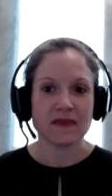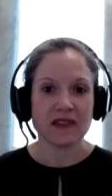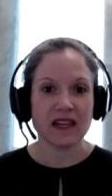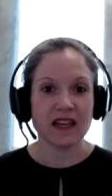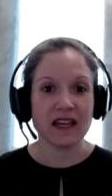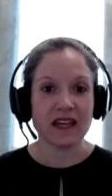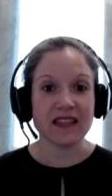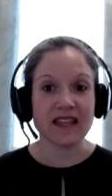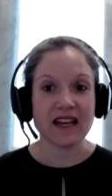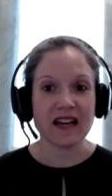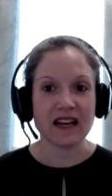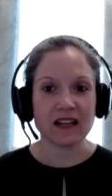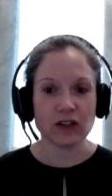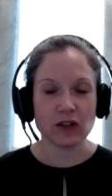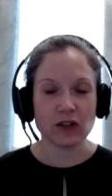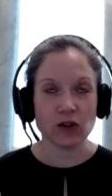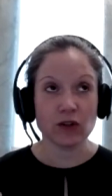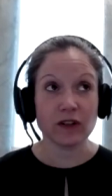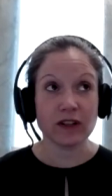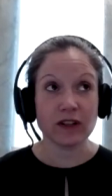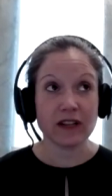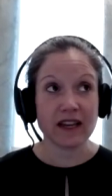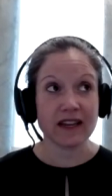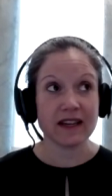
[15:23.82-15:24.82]
and that
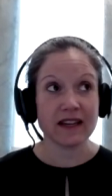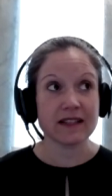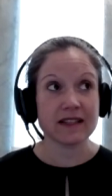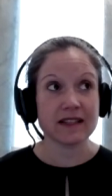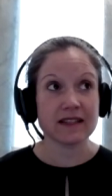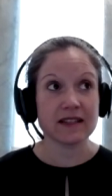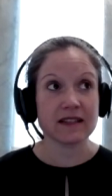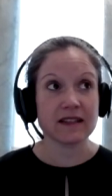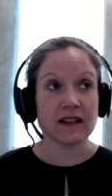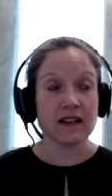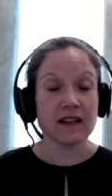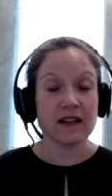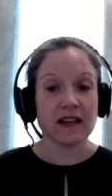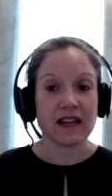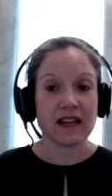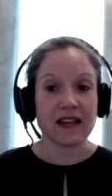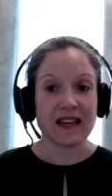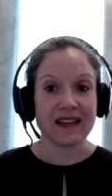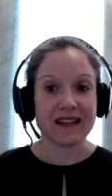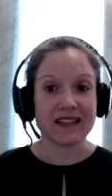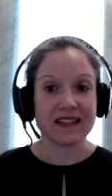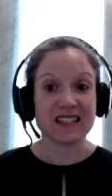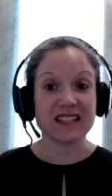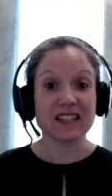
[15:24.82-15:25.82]
creates
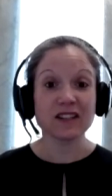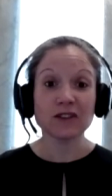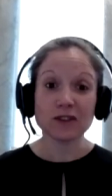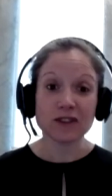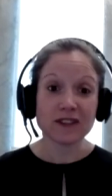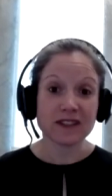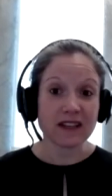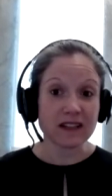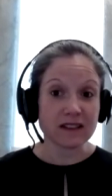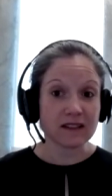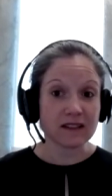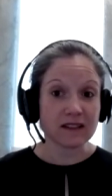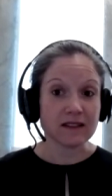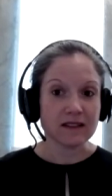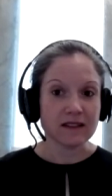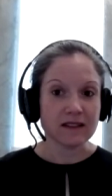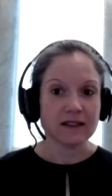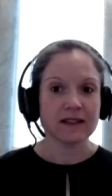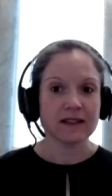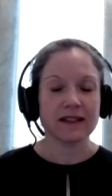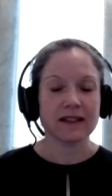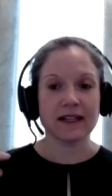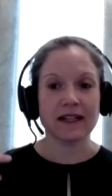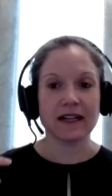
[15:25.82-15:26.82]
a skill set.
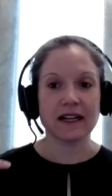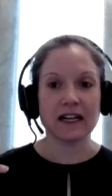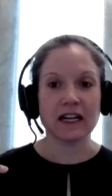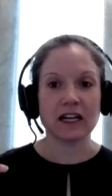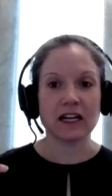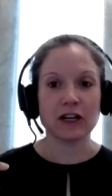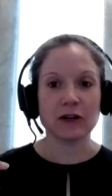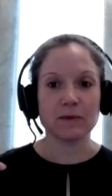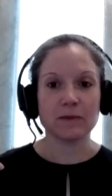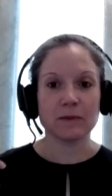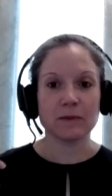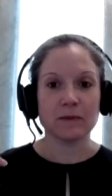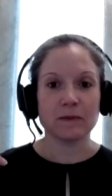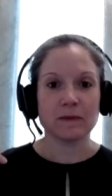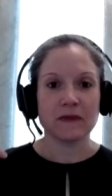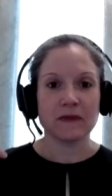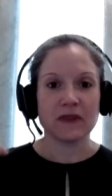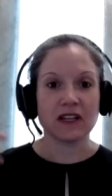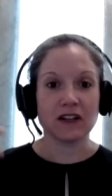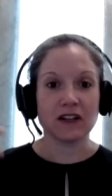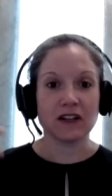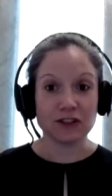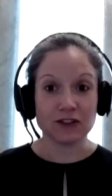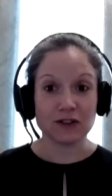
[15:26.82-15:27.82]
Um,
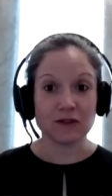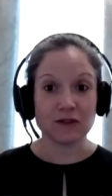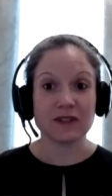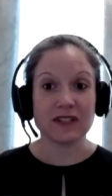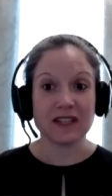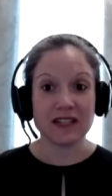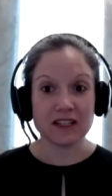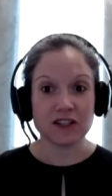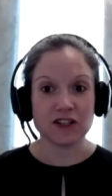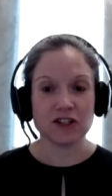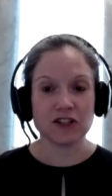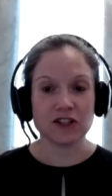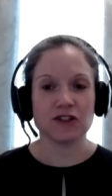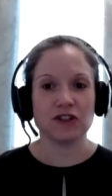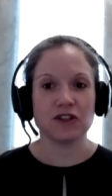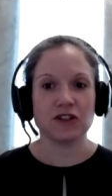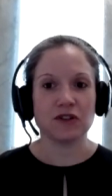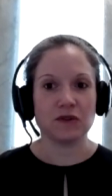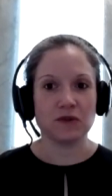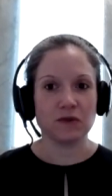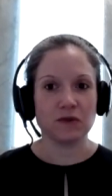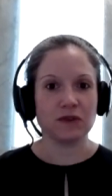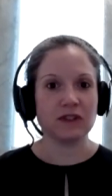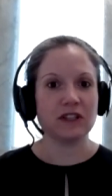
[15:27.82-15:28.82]
it also teaches
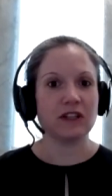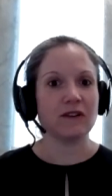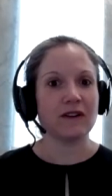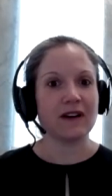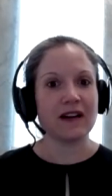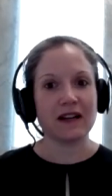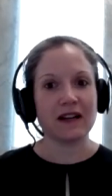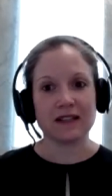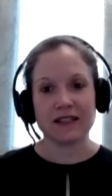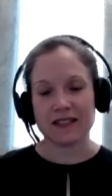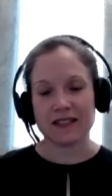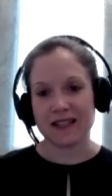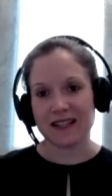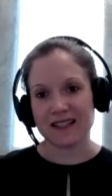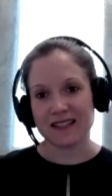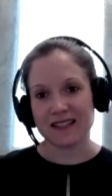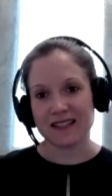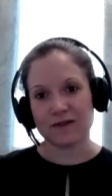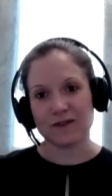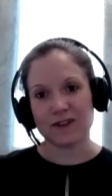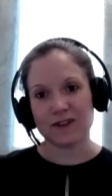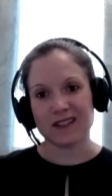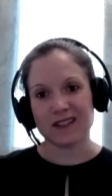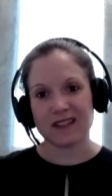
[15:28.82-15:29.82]
you, you know, how to take
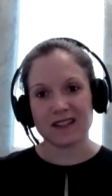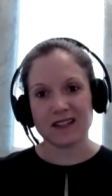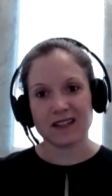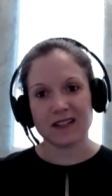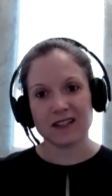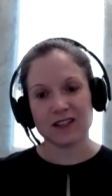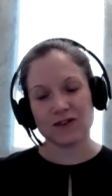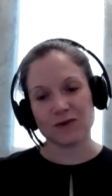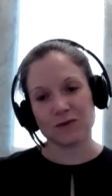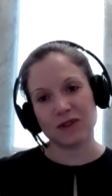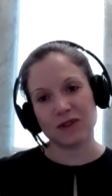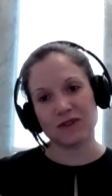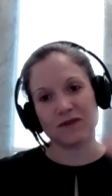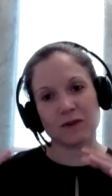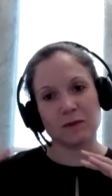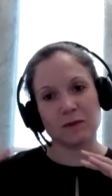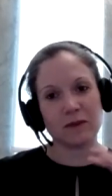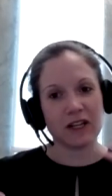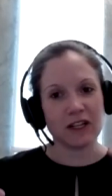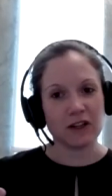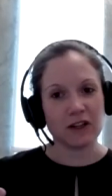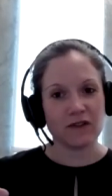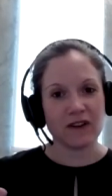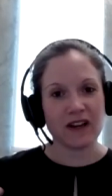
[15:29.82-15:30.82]
different things from different
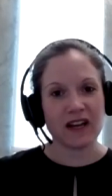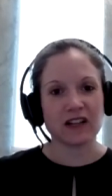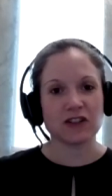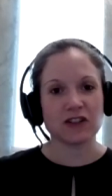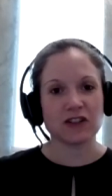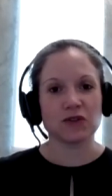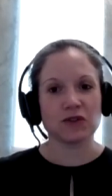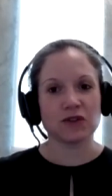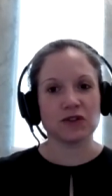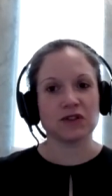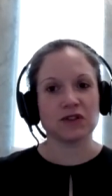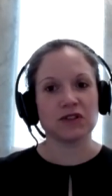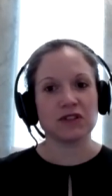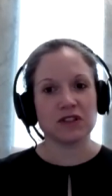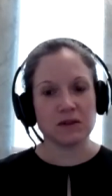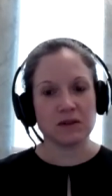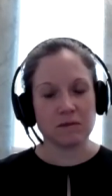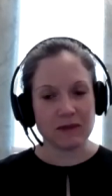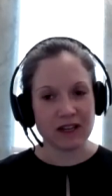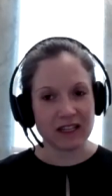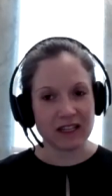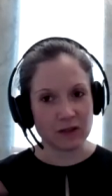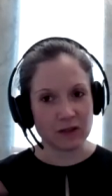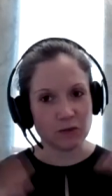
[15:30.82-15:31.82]
manufacturers and
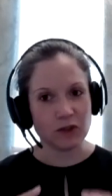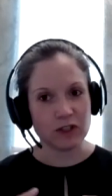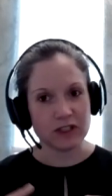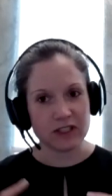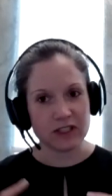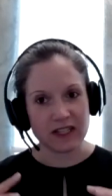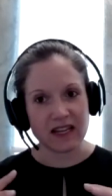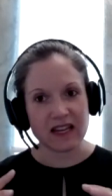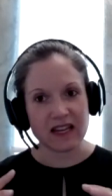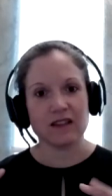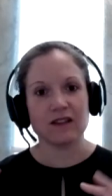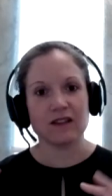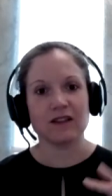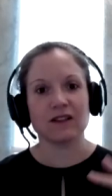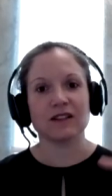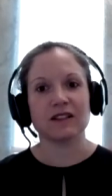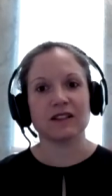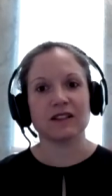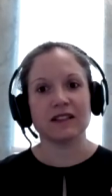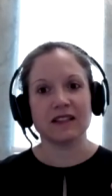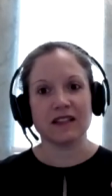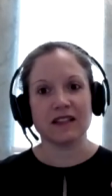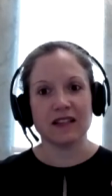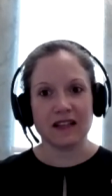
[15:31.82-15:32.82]
make them work together,
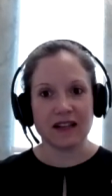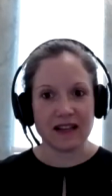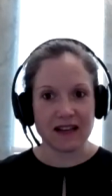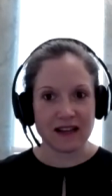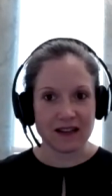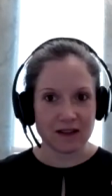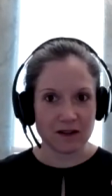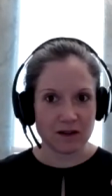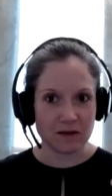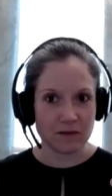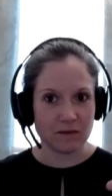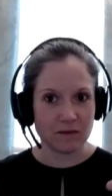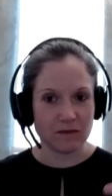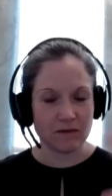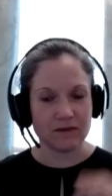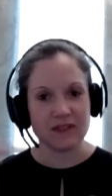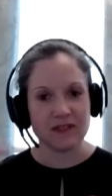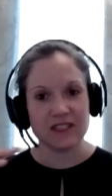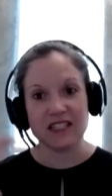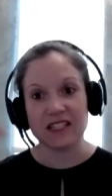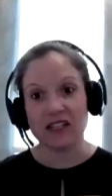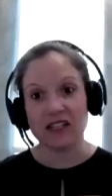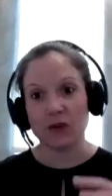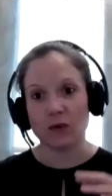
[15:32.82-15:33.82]
and then how to
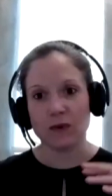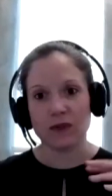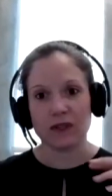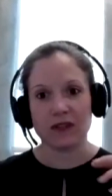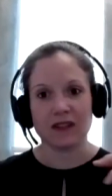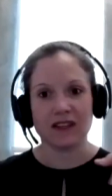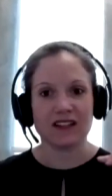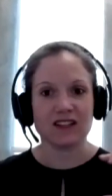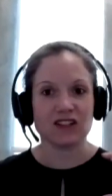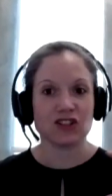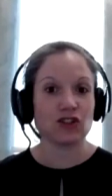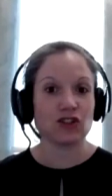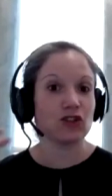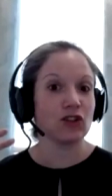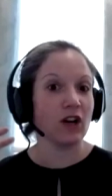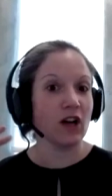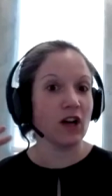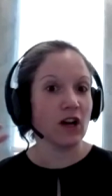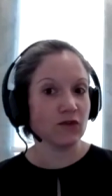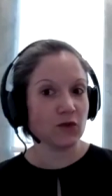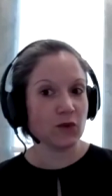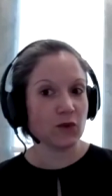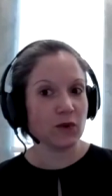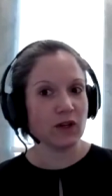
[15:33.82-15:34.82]
deal with like
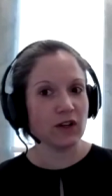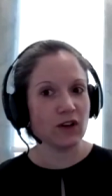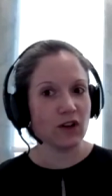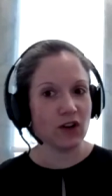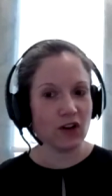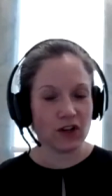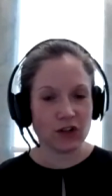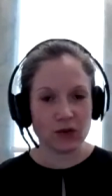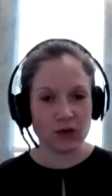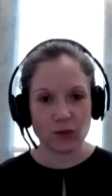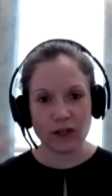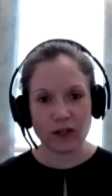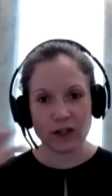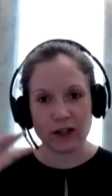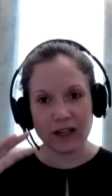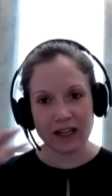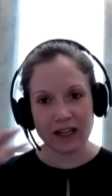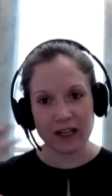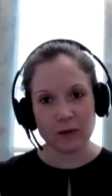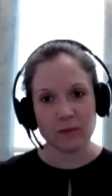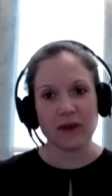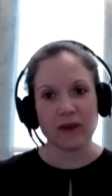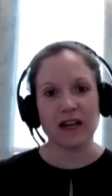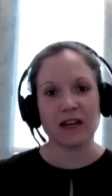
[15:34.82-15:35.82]
software, hardware
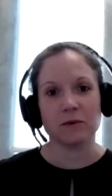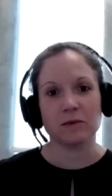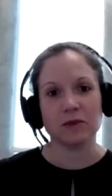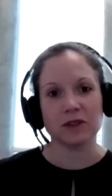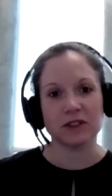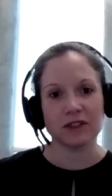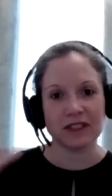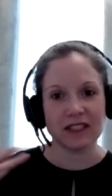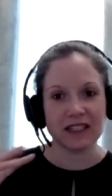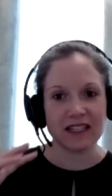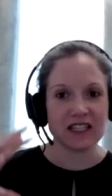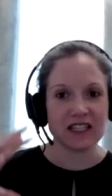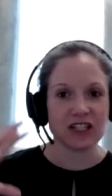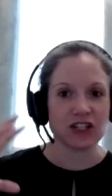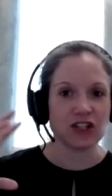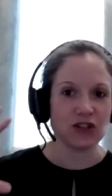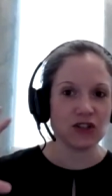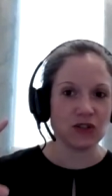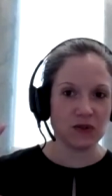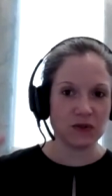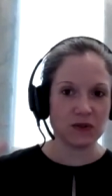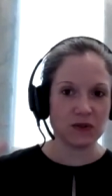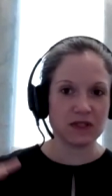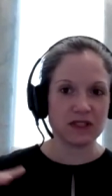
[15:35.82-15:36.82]
incompatibility
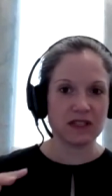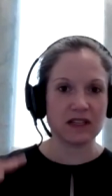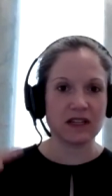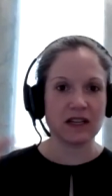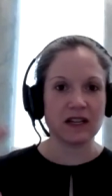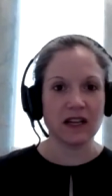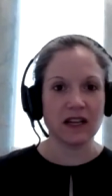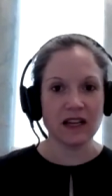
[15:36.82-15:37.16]
issues, and